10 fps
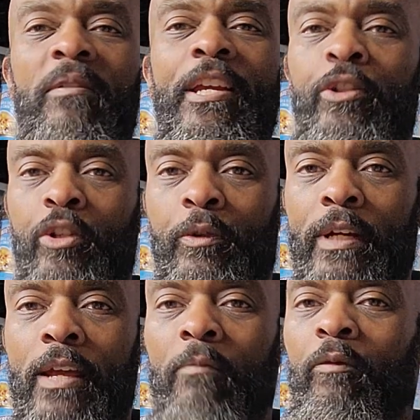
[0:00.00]
itch
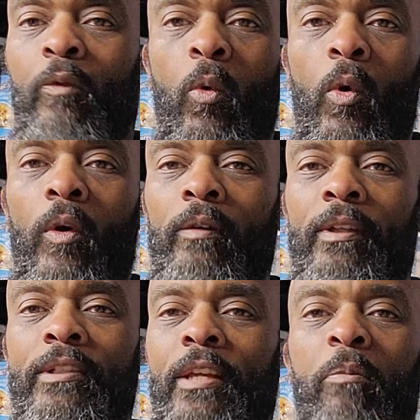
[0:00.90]
cream for,
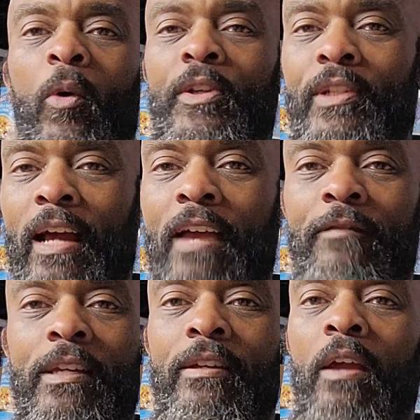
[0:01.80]
let's say, poison
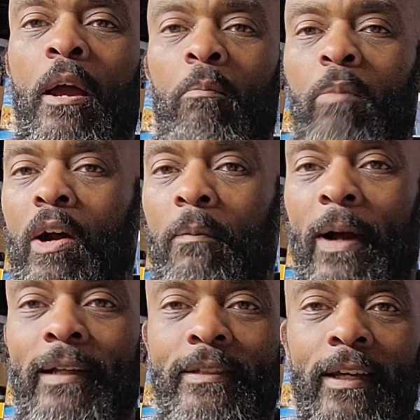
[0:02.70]
ivy, bug
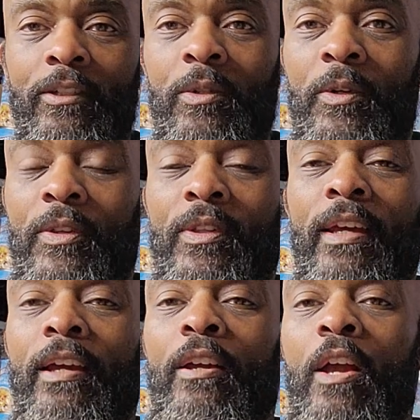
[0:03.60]
bites, that sort of
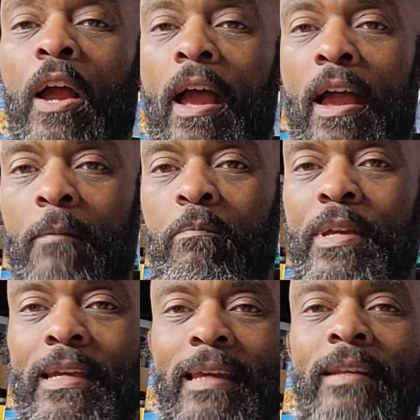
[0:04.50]
thing.
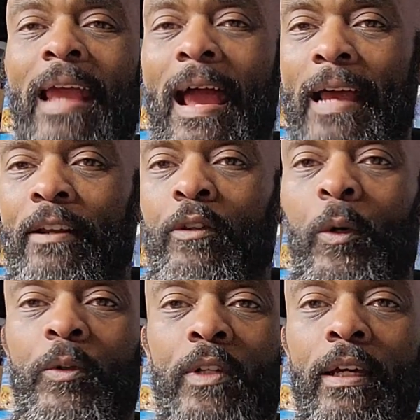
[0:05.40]
Begin adding
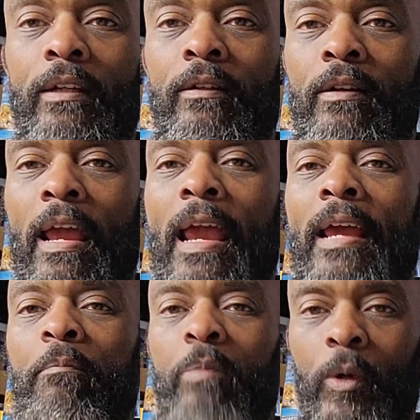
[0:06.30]
those in
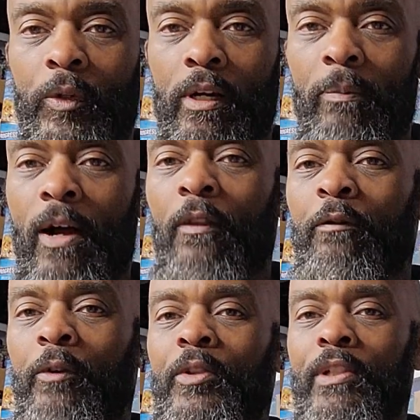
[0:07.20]
and building upon the
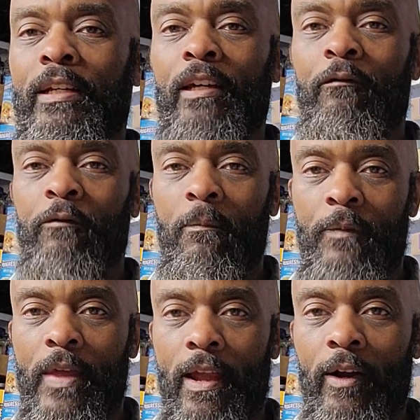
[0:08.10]
first aid kit
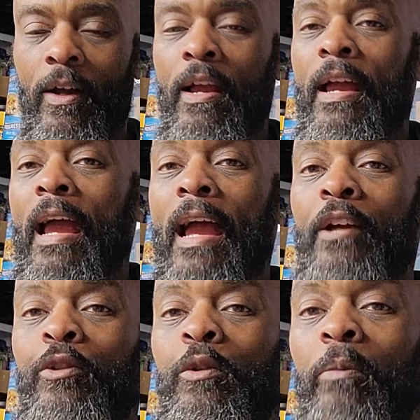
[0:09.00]
from there.
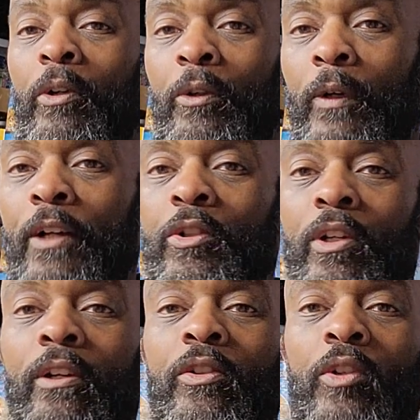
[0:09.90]
As you progress, you're
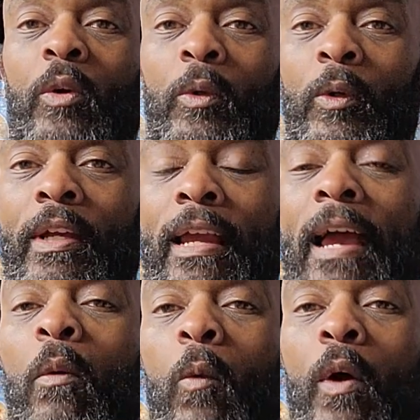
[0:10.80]
going to start looking
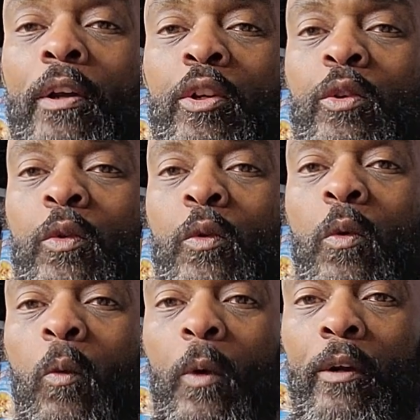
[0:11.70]
at what
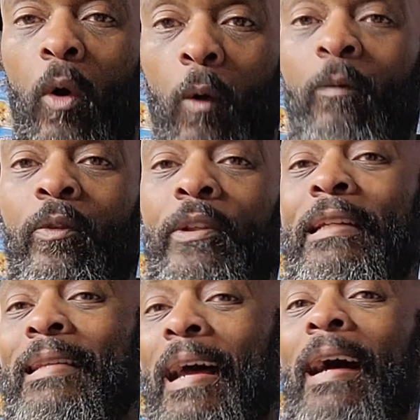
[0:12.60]
you would hopefully
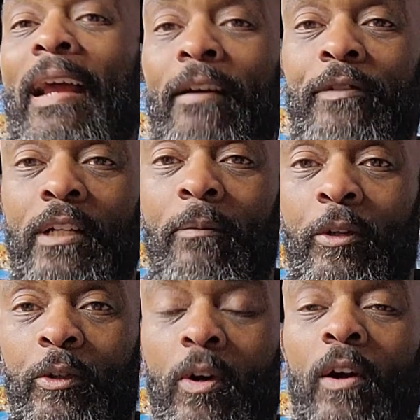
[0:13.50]
not have to come
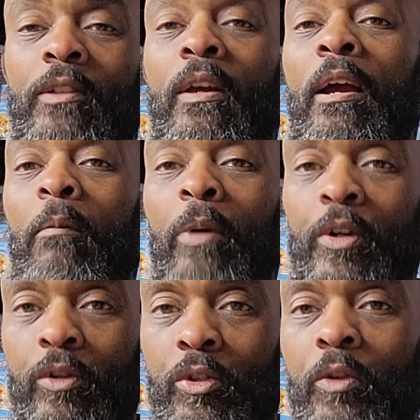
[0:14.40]
across,
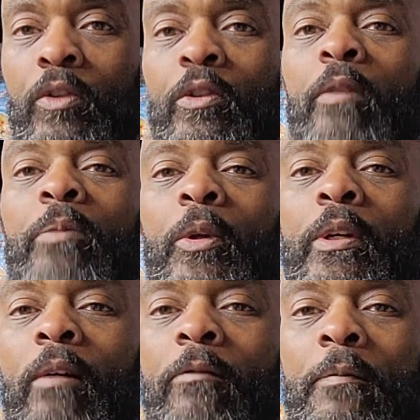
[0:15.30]
but you should start
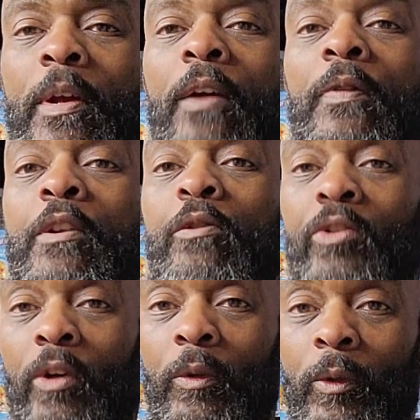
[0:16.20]
building up from there. Then you
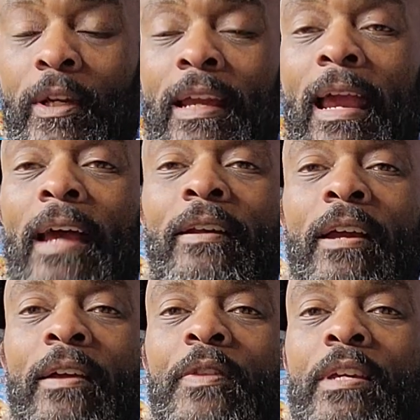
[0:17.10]
start looking at
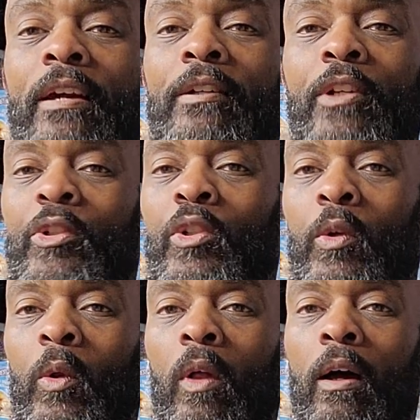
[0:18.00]
the
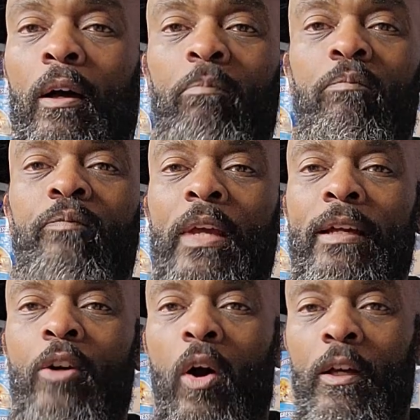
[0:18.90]
additional
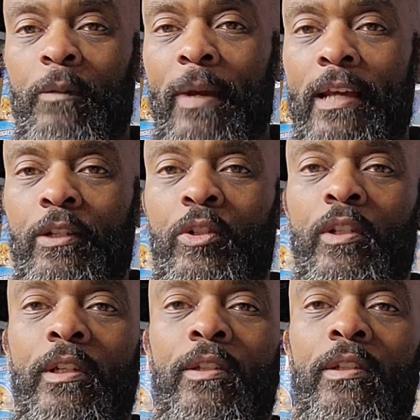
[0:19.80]
gauze
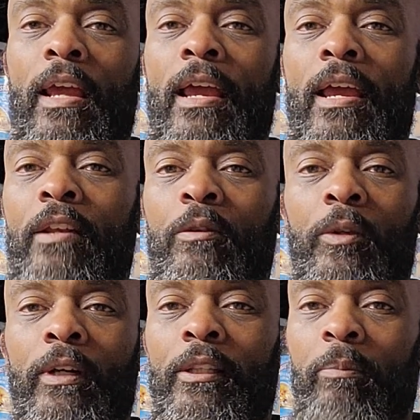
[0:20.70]
bandages, and you
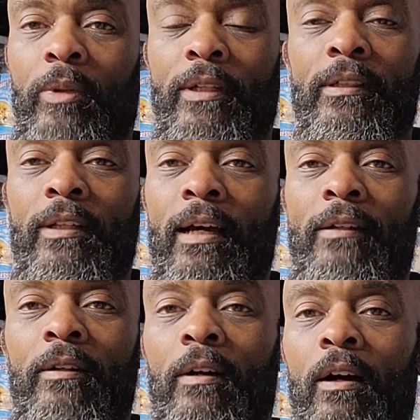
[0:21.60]
look at the blood clot
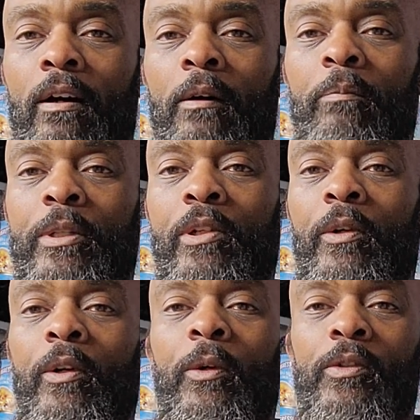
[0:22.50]

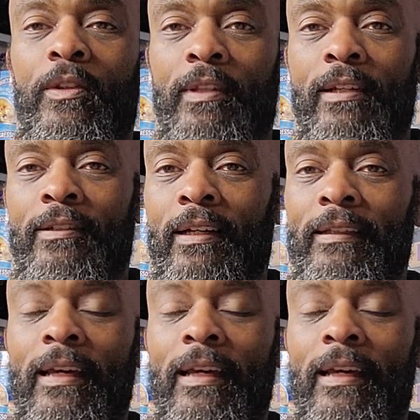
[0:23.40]
materials and things like